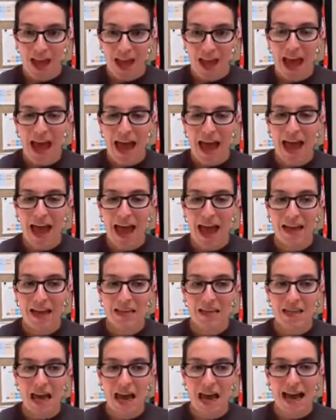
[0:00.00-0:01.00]
and
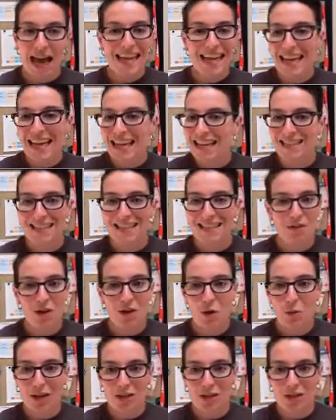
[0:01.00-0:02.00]
I can't get to every
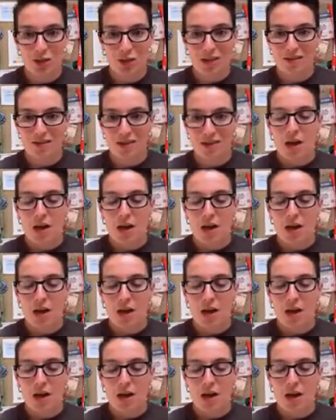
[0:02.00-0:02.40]
question.